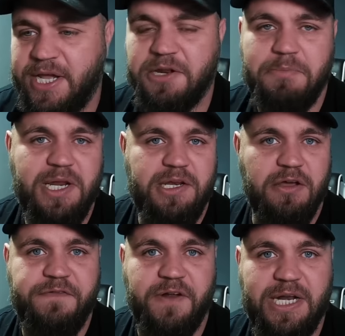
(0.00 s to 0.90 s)
in the media
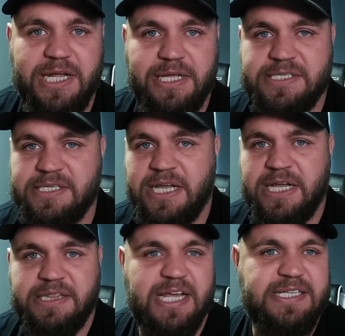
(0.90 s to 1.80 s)
for leaks.
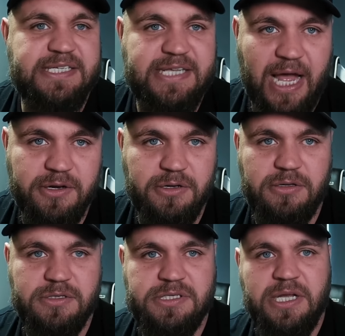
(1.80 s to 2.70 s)
There's
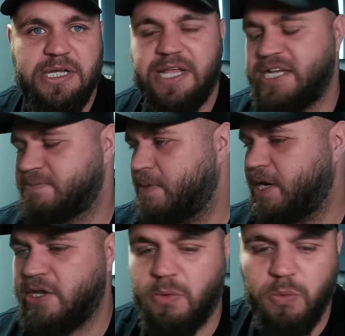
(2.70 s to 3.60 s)
scandals. There's
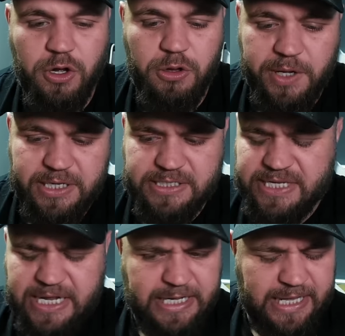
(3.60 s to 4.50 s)
media whirlwinds.
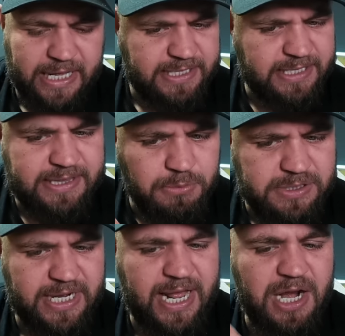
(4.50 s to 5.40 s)
There
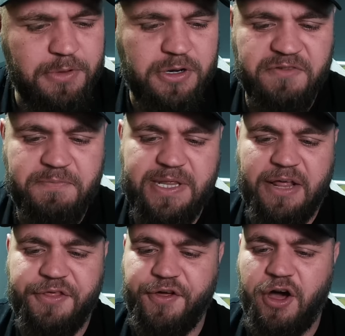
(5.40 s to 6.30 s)
was an element of me
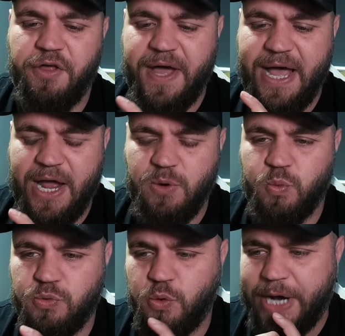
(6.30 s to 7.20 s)
that thought that Ed
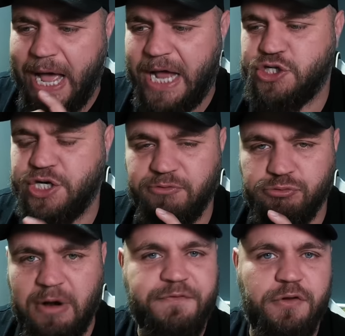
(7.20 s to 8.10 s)
Woodward actually
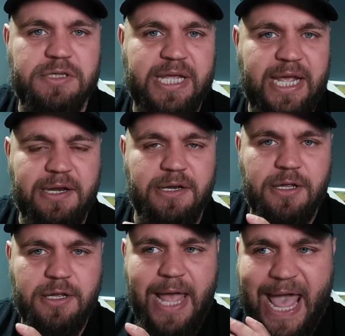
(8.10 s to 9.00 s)
reveled in
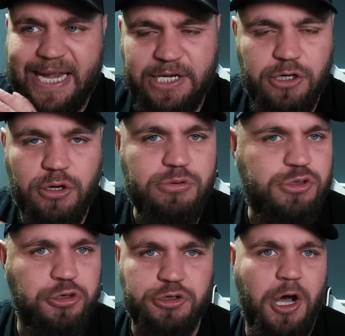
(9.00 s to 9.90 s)
any news,
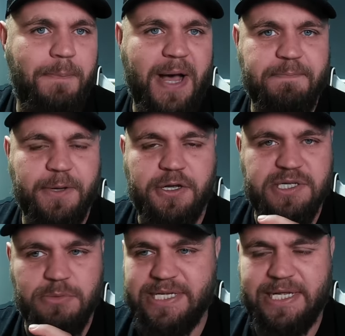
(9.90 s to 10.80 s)
good or bad, because
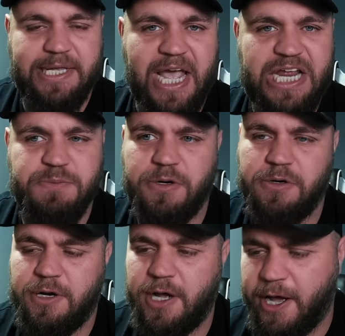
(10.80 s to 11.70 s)
it was
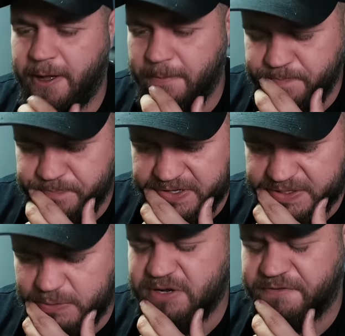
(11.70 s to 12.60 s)
engagement.
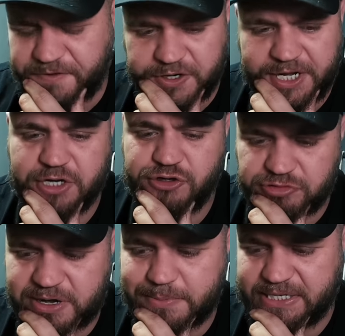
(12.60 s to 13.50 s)
There was a fucking
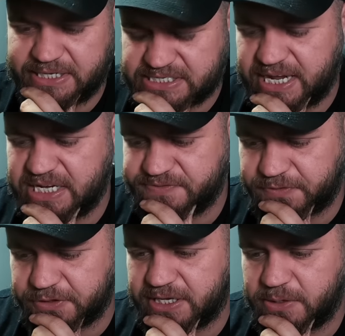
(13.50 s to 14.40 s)
extremely
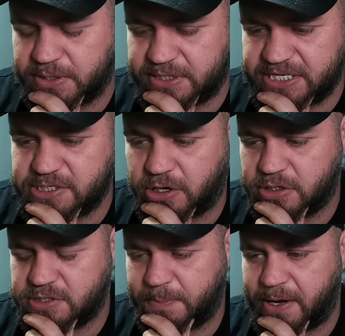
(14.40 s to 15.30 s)
distasteful thing where they
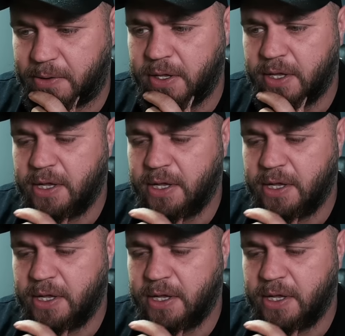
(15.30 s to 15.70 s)
talked about